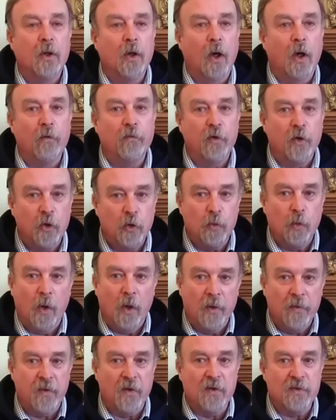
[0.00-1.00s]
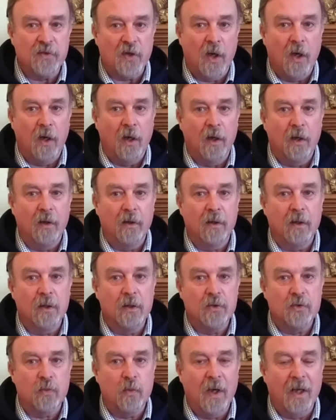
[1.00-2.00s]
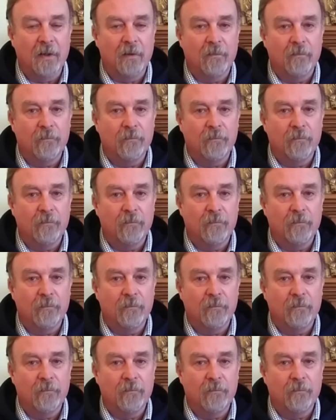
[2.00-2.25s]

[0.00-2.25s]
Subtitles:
of who others are as well.